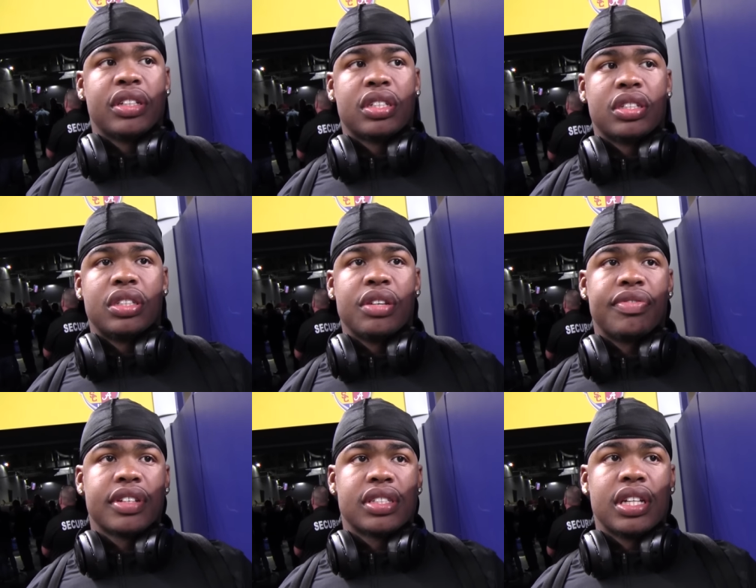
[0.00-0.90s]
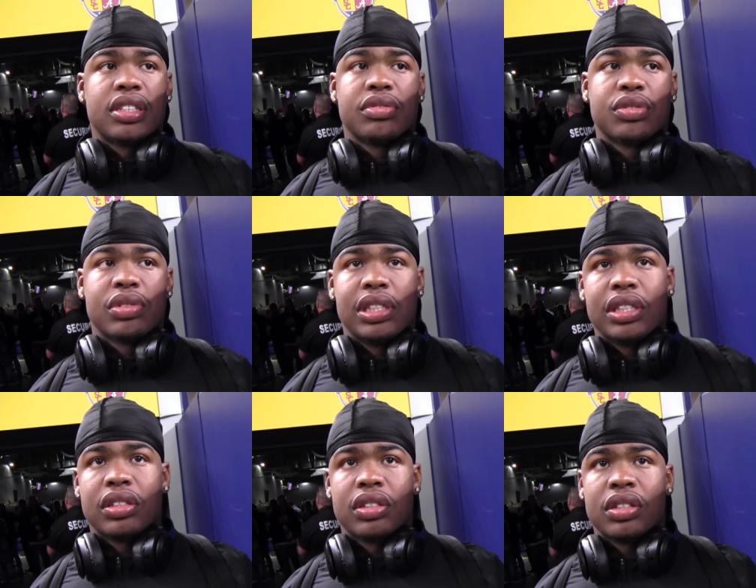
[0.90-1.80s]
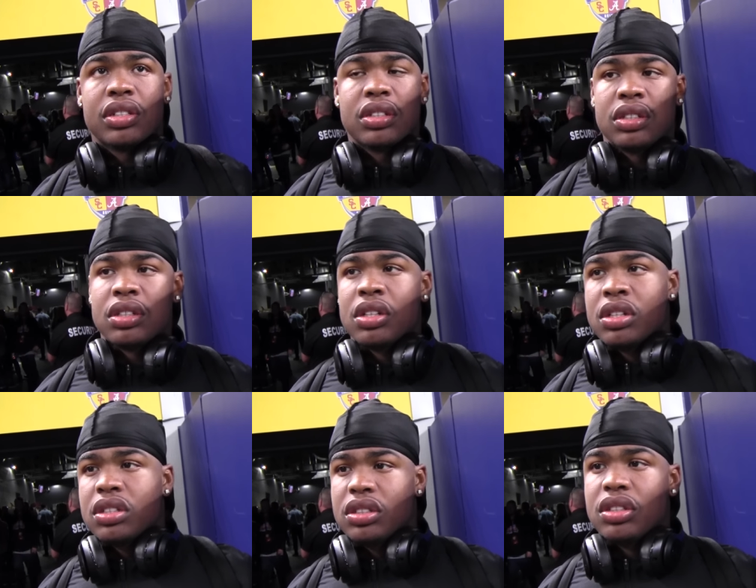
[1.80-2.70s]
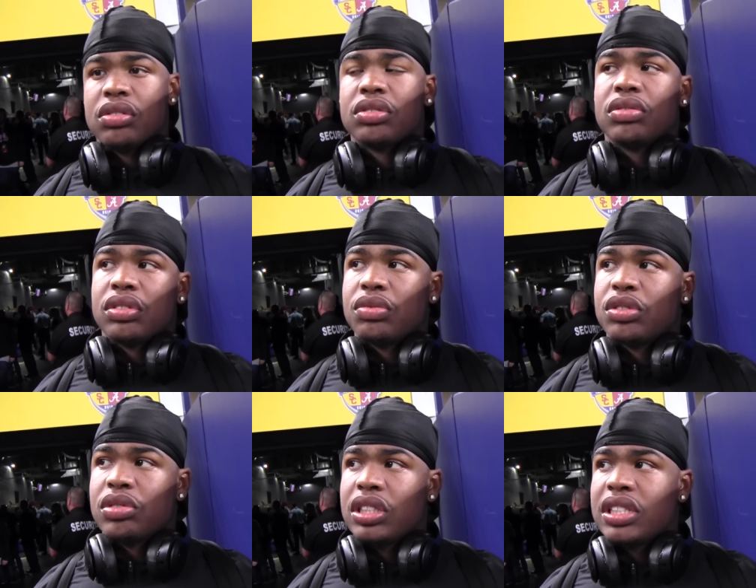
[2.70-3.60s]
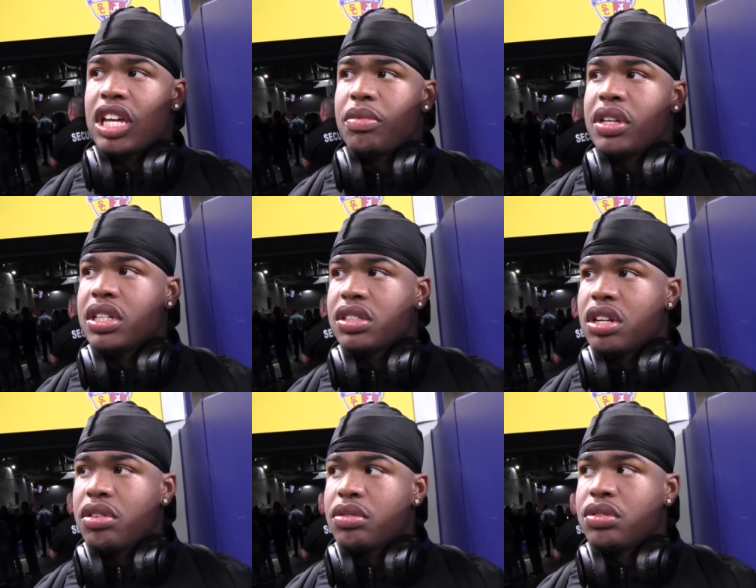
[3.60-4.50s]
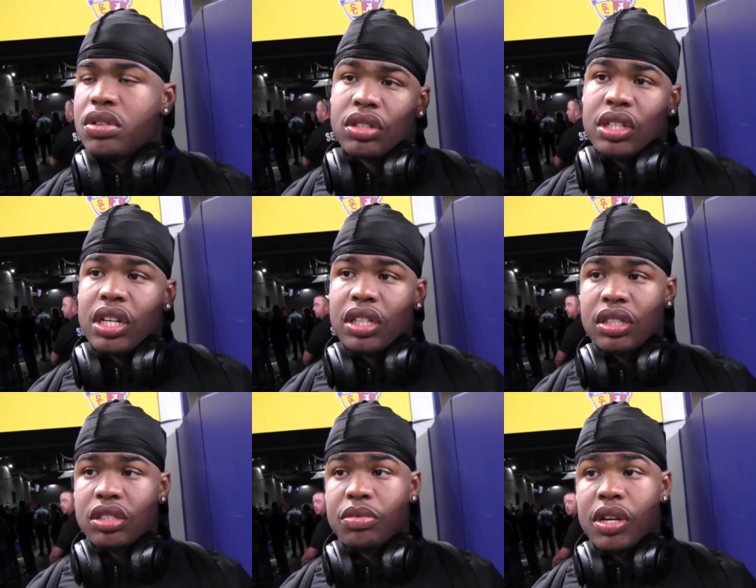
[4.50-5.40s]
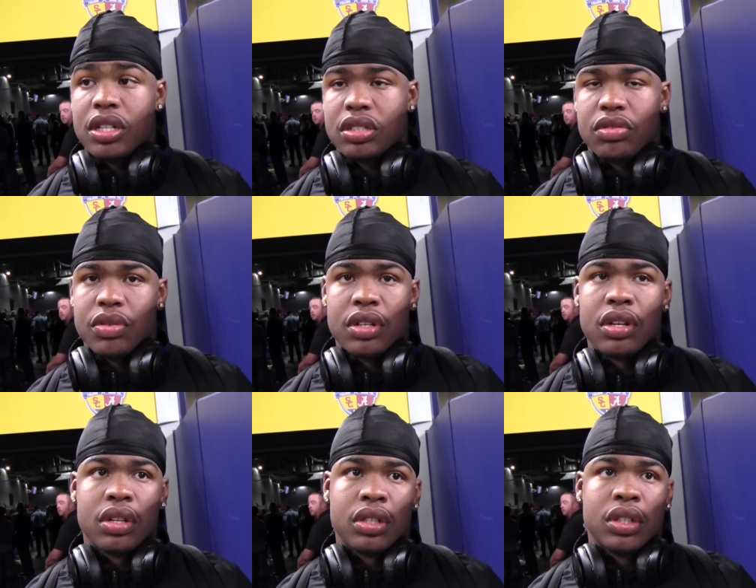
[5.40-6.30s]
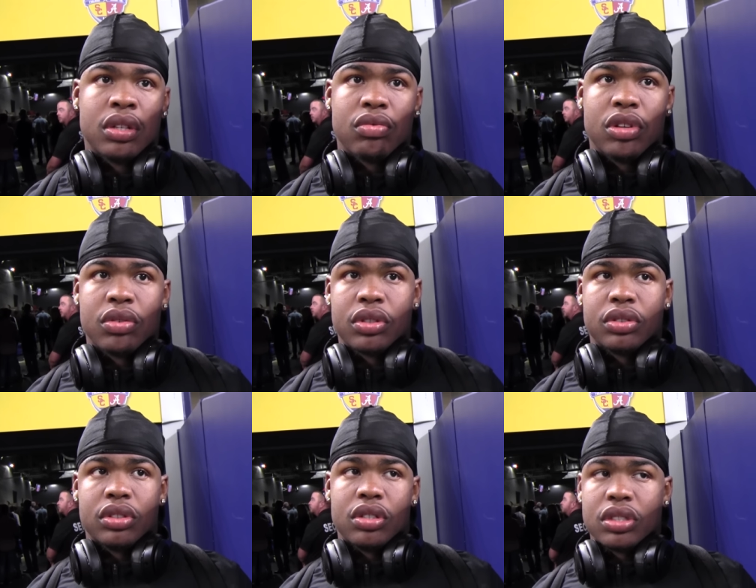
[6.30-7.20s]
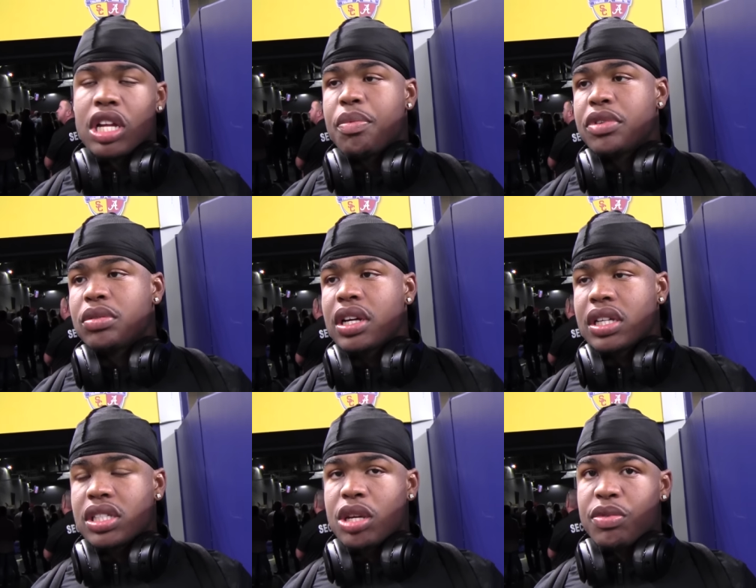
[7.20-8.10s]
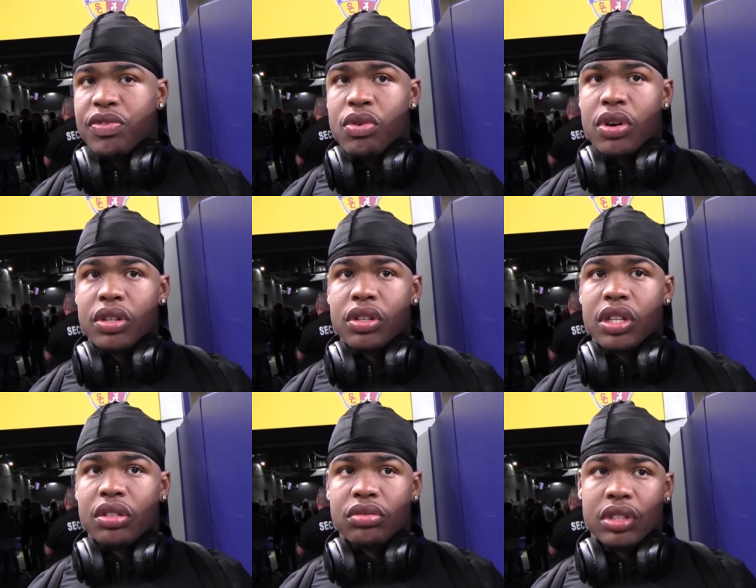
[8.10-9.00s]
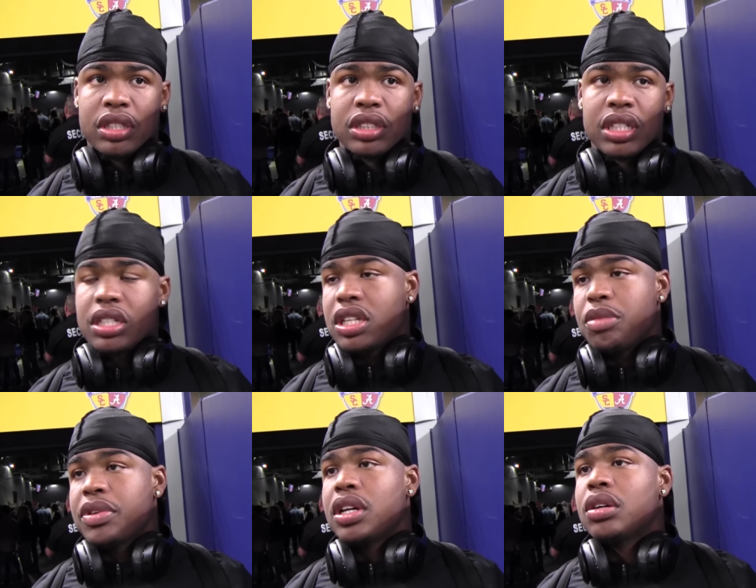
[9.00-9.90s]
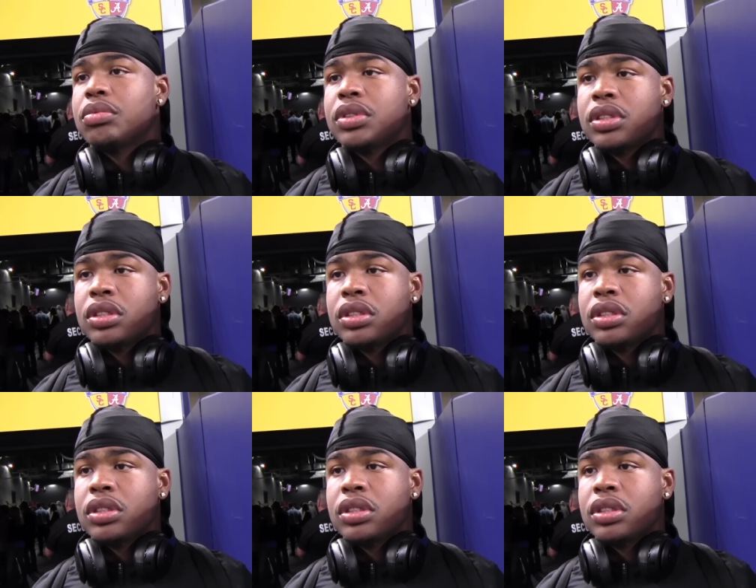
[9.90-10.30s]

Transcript: to the defense, nothing was really, you know, was really said because, you know, we were doing our thing. To be honest, we were, you know, stopping them like I said before. You know, they just said to keep it up.